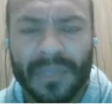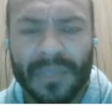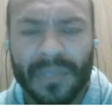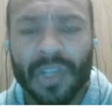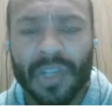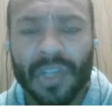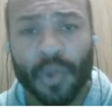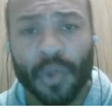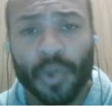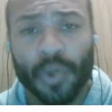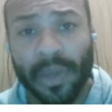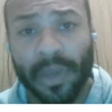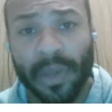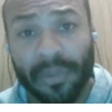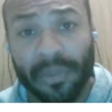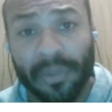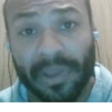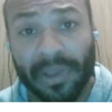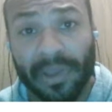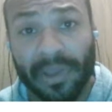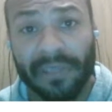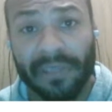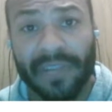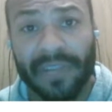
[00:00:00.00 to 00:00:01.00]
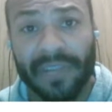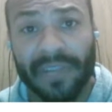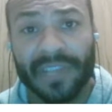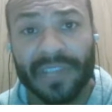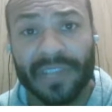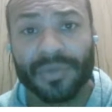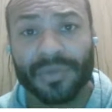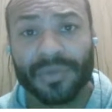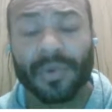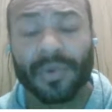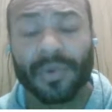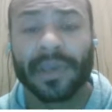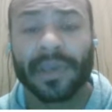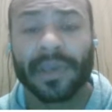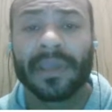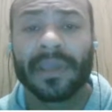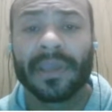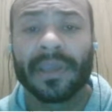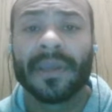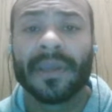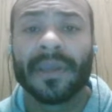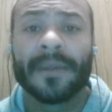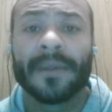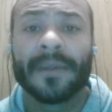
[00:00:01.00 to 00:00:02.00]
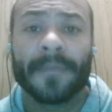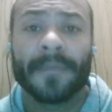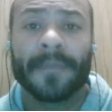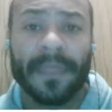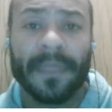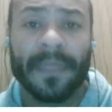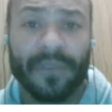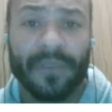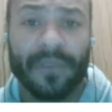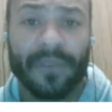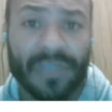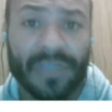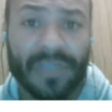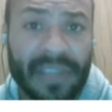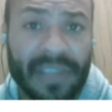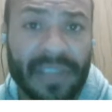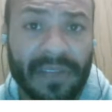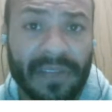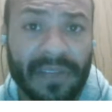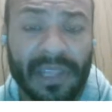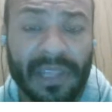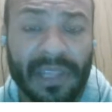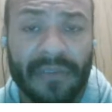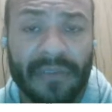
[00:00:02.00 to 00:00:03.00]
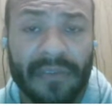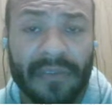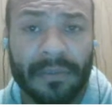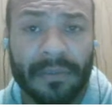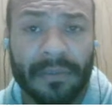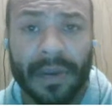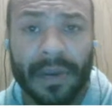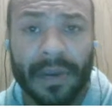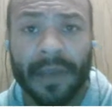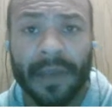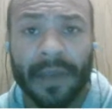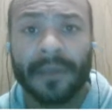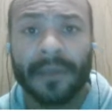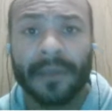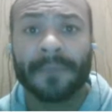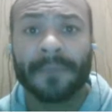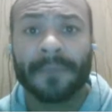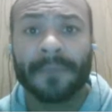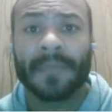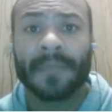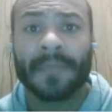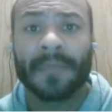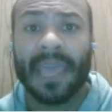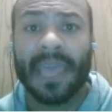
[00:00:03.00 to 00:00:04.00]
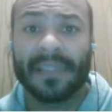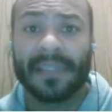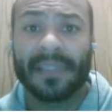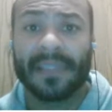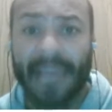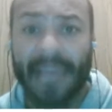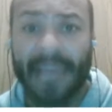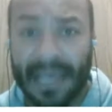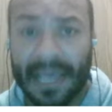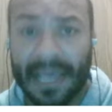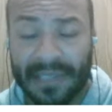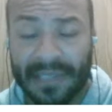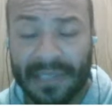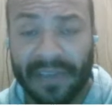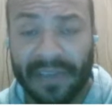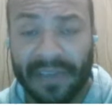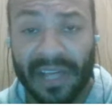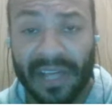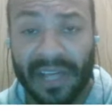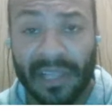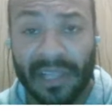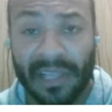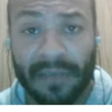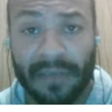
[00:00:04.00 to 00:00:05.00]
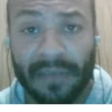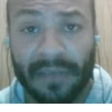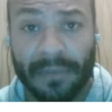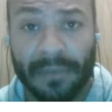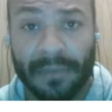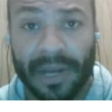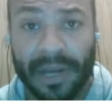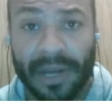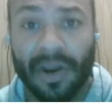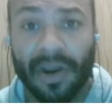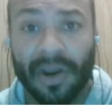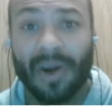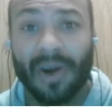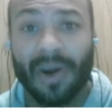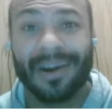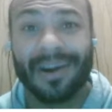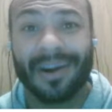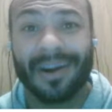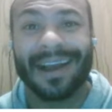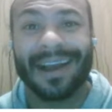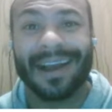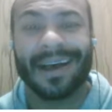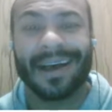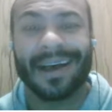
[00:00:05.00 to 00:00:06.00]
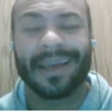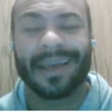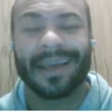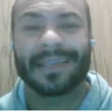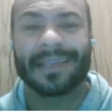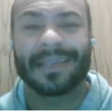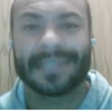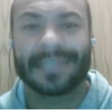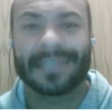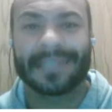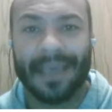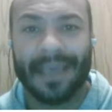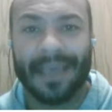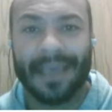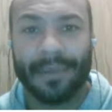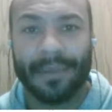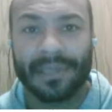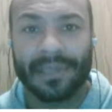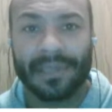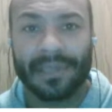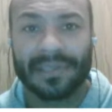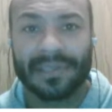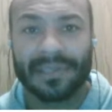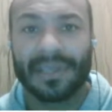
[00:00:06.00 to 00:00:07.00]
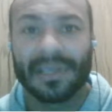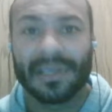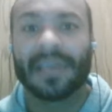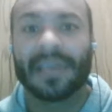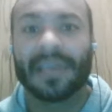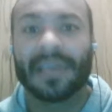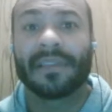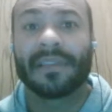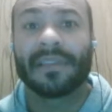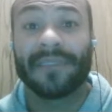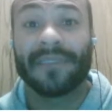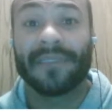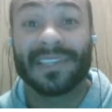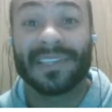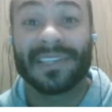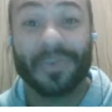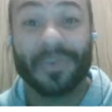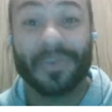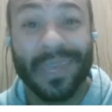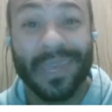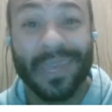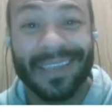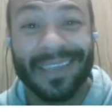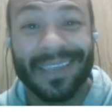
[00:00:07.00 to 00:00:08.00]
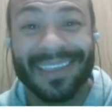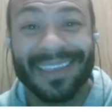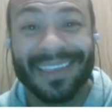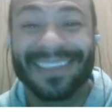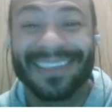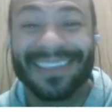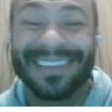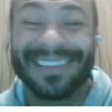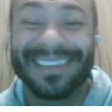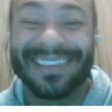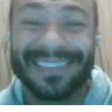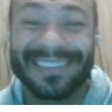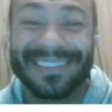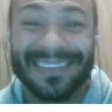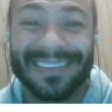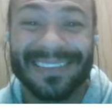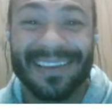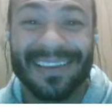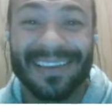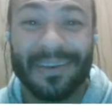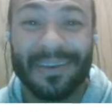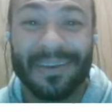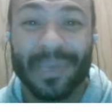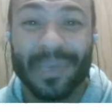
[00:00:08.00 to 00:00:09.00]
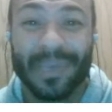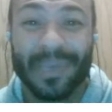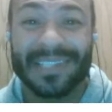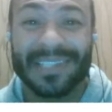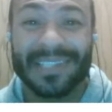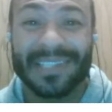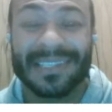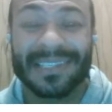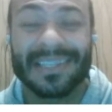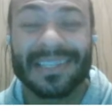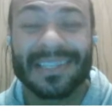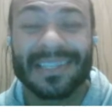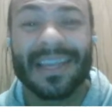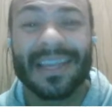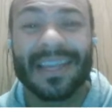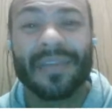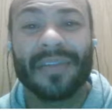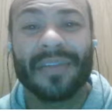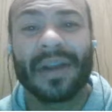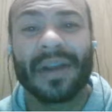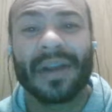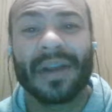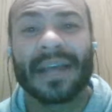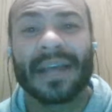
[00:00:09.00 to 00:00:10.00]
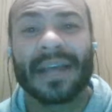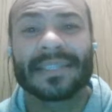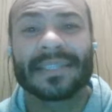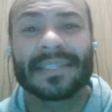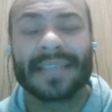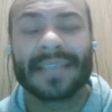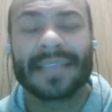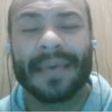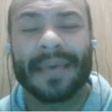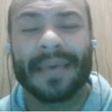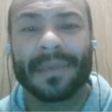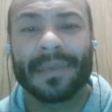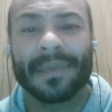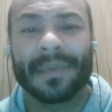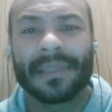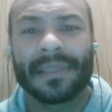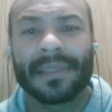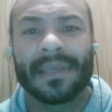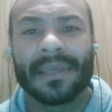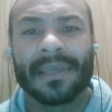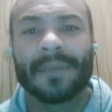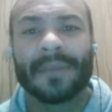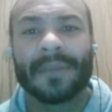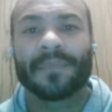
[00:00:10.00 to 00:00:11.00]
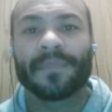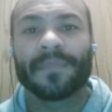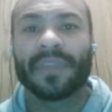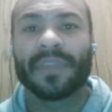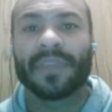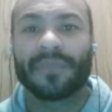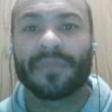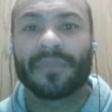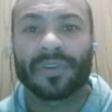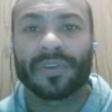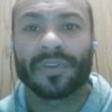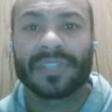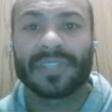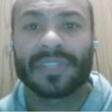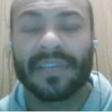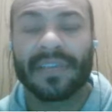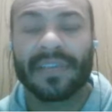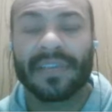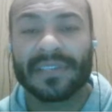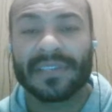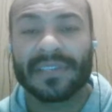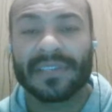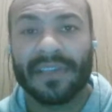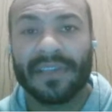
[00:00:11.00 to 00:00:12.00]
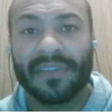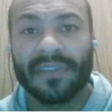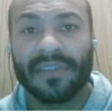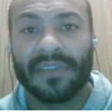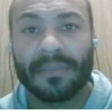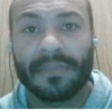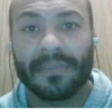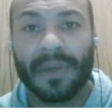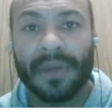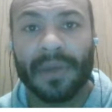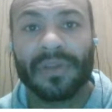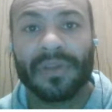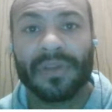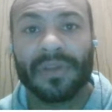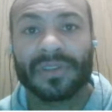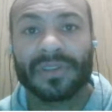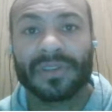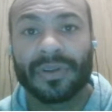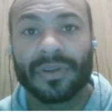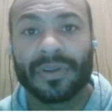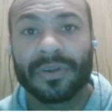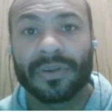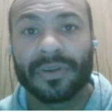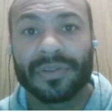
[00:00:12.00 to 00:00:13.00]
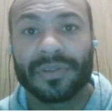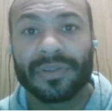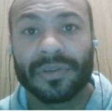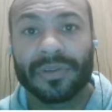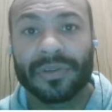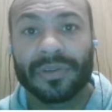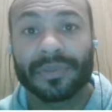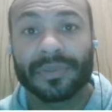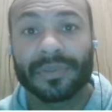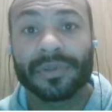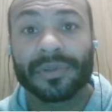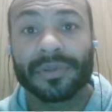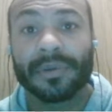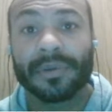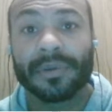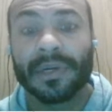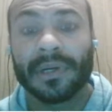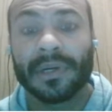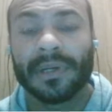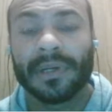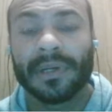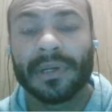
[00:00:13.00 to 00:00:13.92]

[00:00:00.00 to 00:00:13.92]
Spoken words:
23 of Leviticus real quick. The first day of unleavened bread and the last day of unleavened bread are high Sabbaths. The Feast of Weeks is another high Sabbath. The first day of the seventh month, also known as Yom Teruah,